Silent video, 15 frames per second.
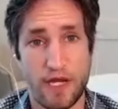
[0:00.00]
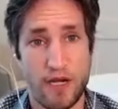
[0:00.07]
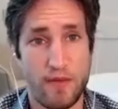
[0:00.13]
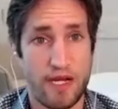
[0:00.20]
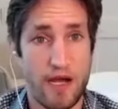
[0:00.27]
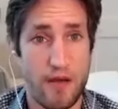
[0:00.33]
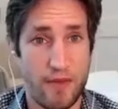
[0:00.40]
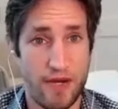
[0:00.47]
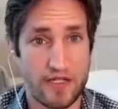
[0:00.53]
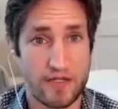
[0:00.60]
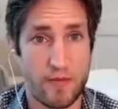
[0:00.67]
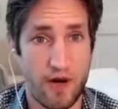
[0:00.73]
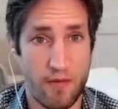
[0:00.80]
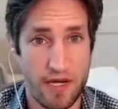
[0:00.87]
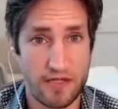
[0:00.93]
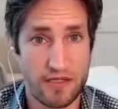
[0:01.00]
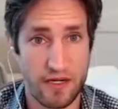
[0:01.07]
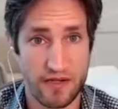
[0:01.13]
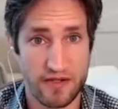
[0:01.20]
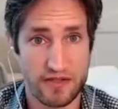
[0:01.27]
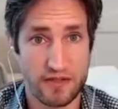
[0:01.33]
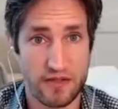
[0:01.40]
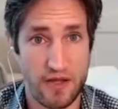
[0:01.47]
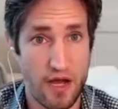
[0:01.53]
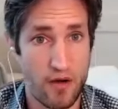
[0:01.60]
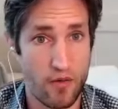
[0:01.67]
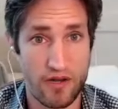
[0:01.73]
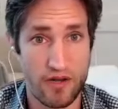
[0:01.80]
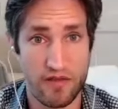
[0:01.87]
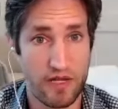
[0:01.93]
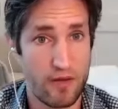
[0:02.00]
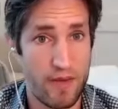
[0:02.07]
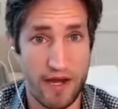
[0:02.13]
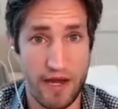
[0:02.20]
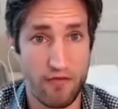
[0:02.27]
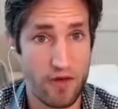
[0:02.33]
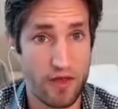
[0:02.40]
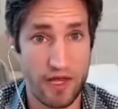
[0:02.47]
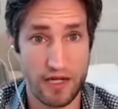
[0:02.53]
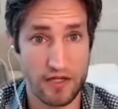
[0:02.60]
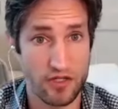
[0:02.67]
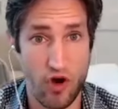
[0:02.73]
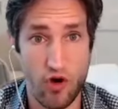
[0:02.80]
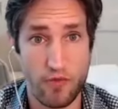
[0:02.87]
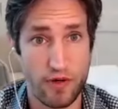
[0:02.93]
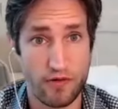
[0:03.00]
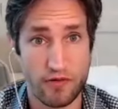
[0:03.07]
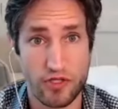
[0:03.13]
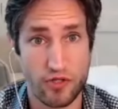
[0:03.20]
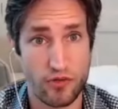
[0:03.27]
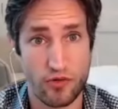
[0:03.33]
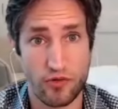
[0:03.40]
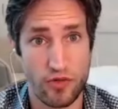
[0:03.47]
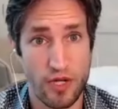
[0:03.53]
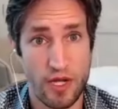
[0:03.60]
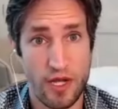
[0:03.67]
to become an experimentalist, I want to think about everything as open to